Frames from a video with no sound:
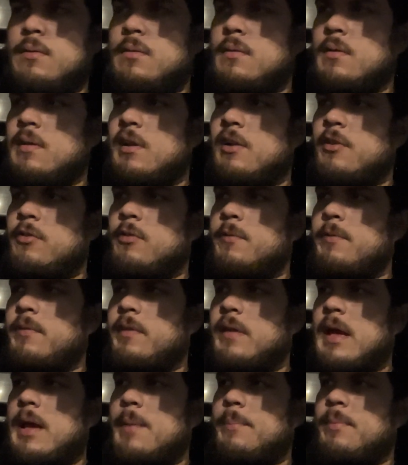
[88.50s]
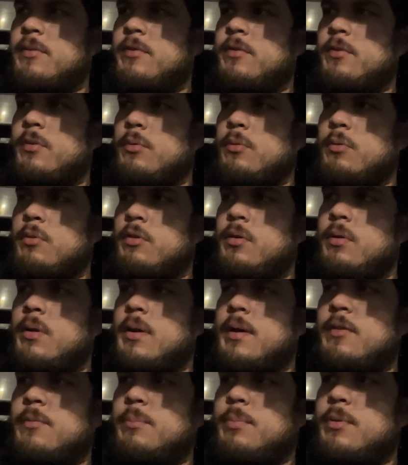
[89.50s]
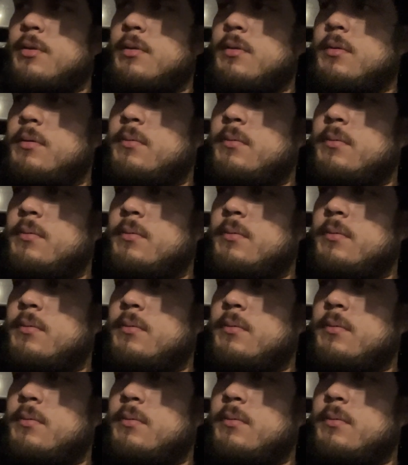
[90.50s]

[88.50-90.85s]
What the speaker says: I don't know if it happens to you guys, but